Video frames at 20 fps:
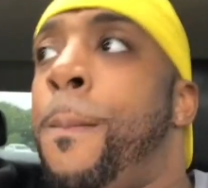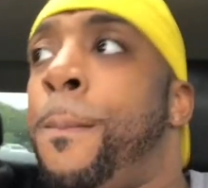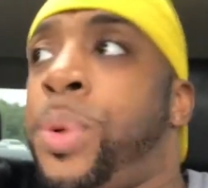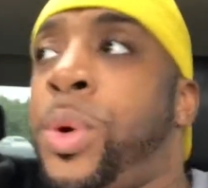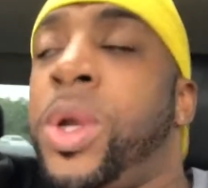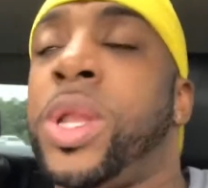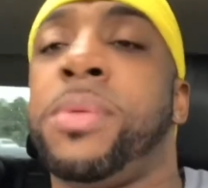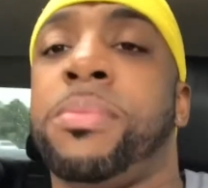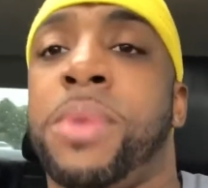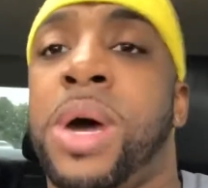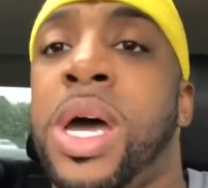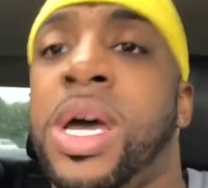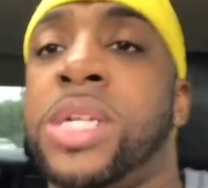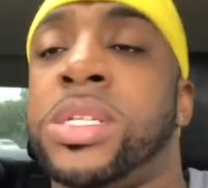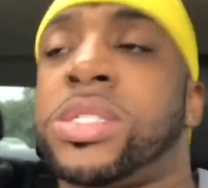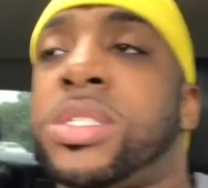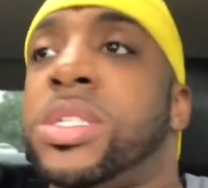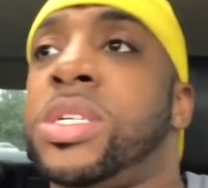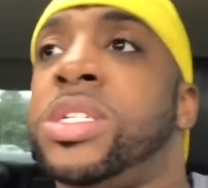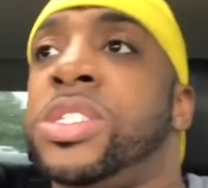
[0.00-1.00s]
pretty
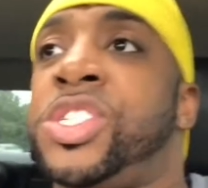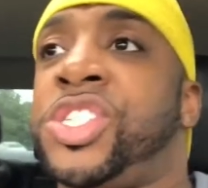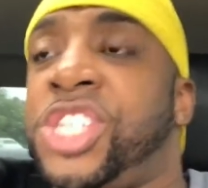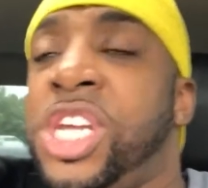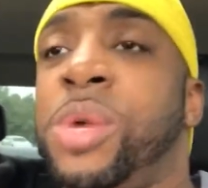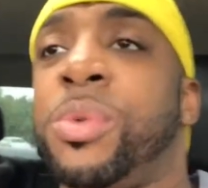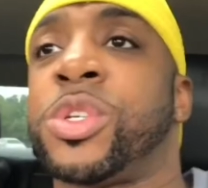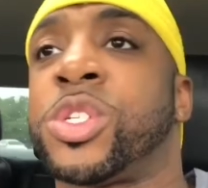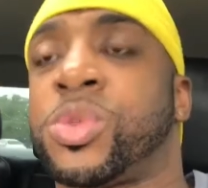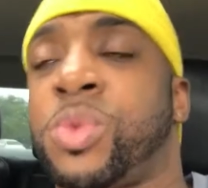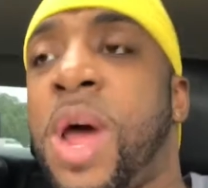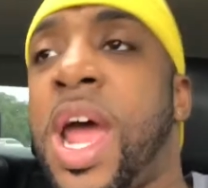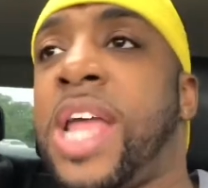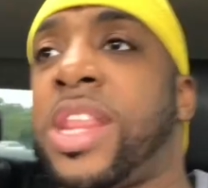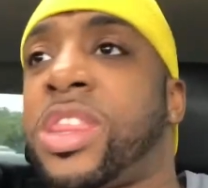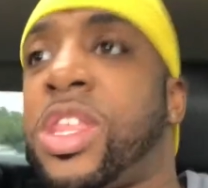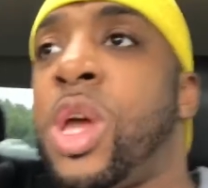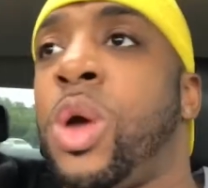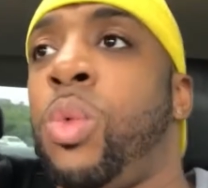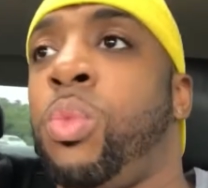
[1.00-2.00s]
much, she was
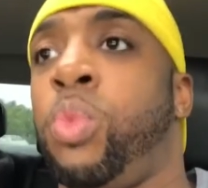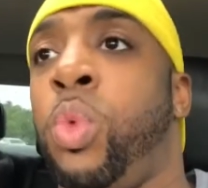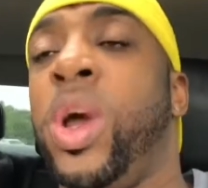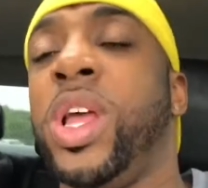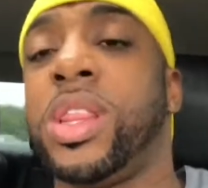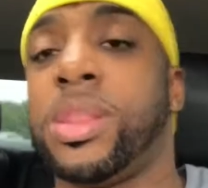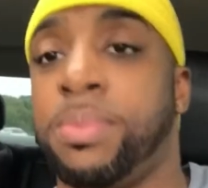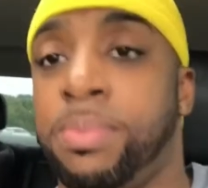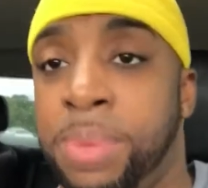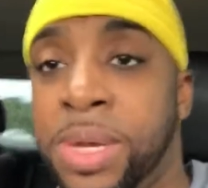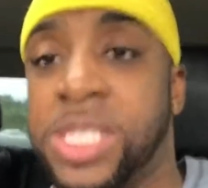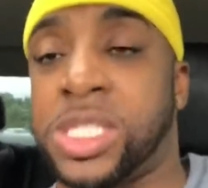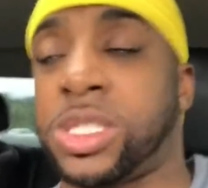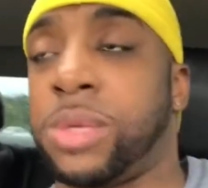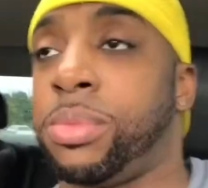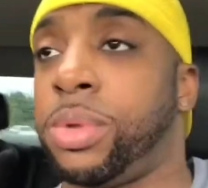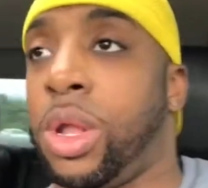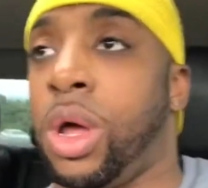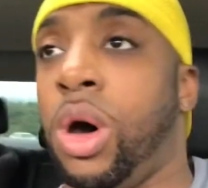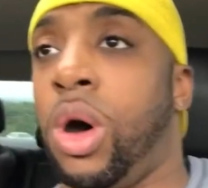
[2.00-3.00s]
right there with
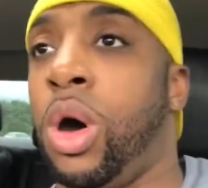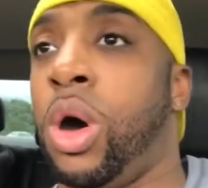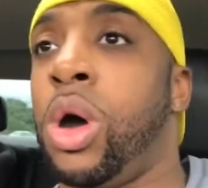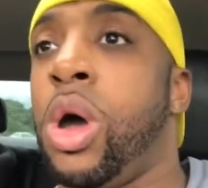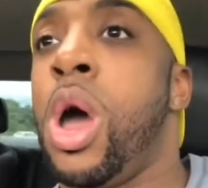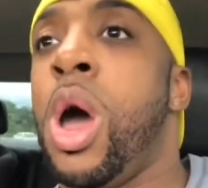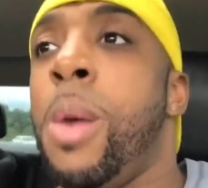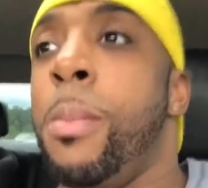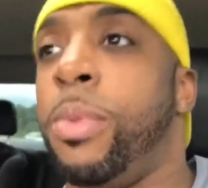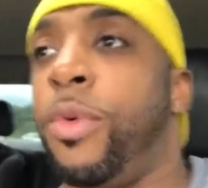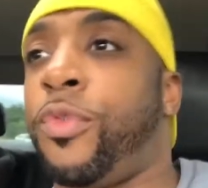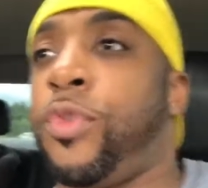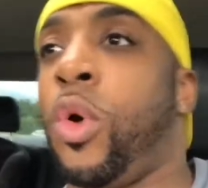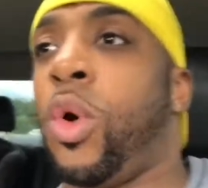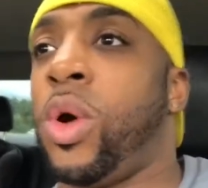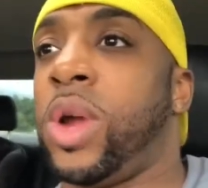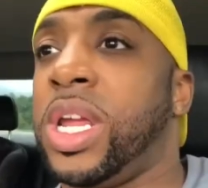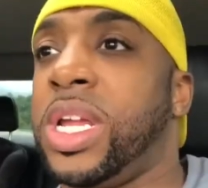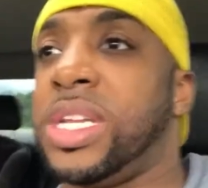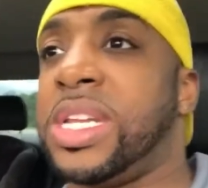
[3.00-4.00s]
Bishop Long
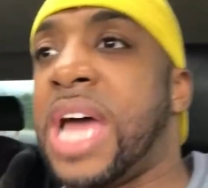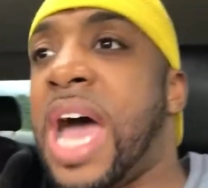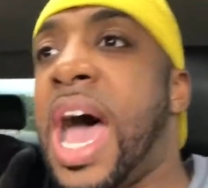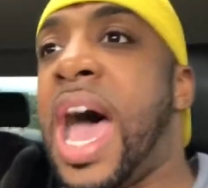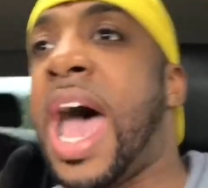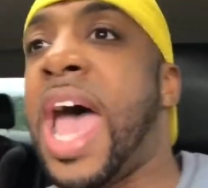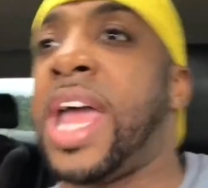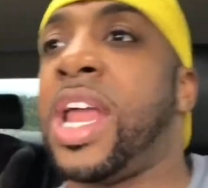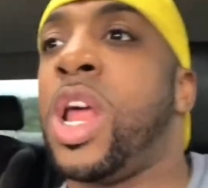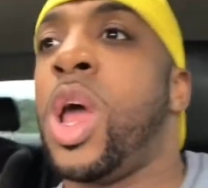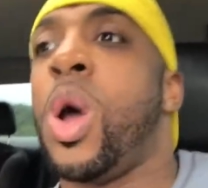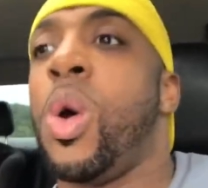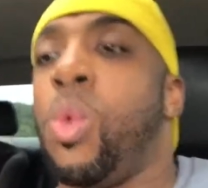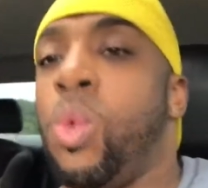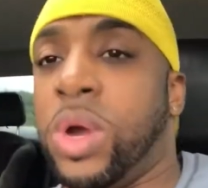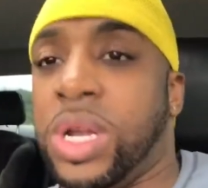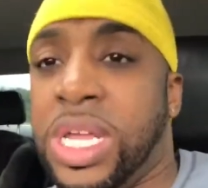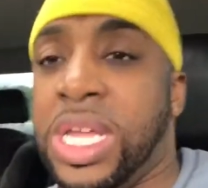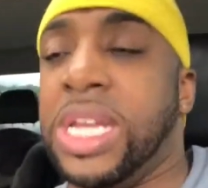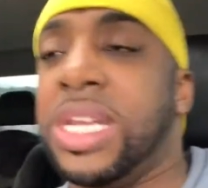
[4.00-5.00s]
before he died
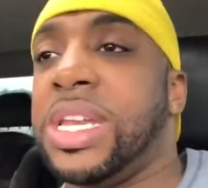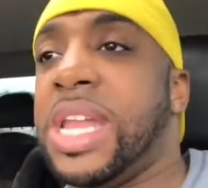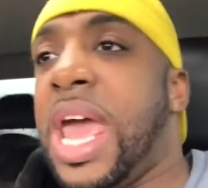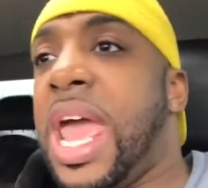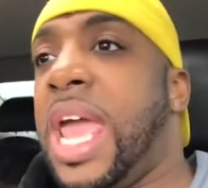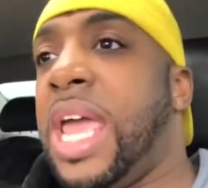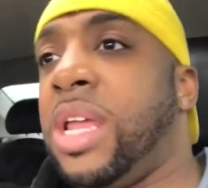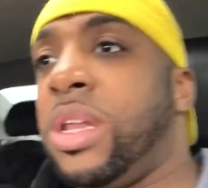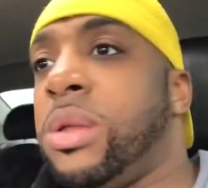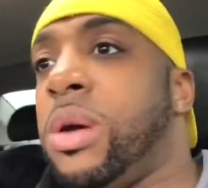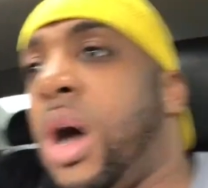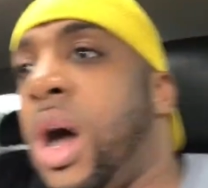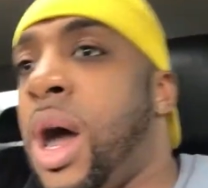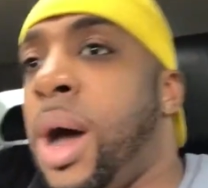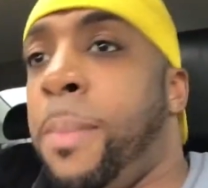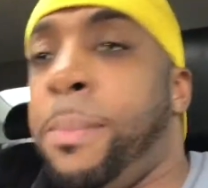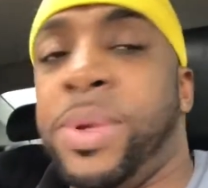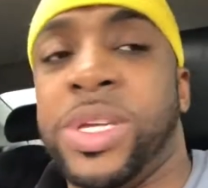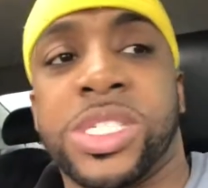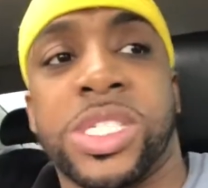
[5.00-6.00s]
when he named
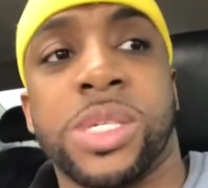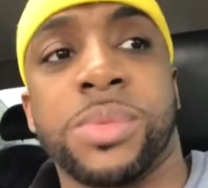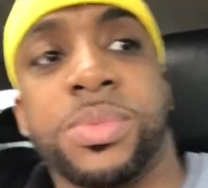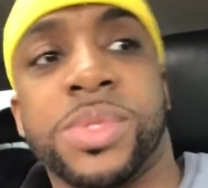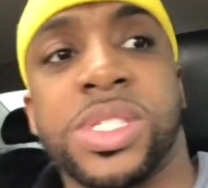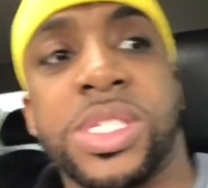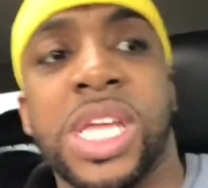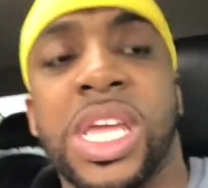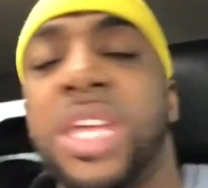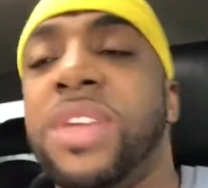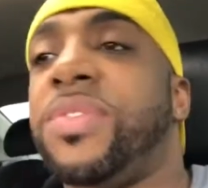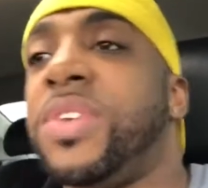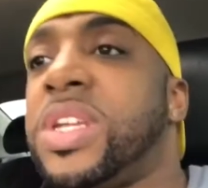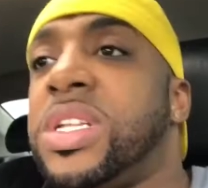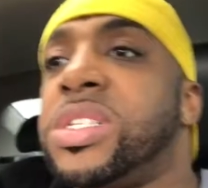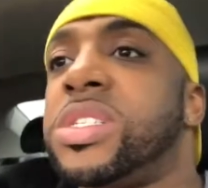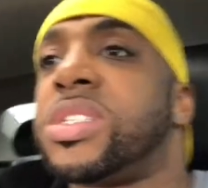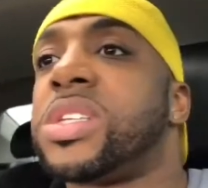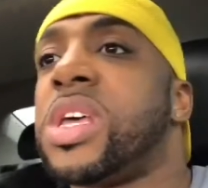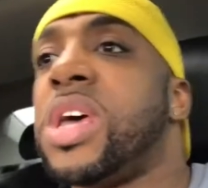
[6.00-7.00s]
Bishop
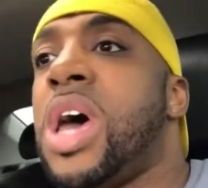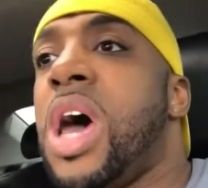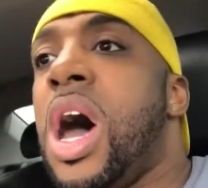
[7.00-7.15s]
Stevens,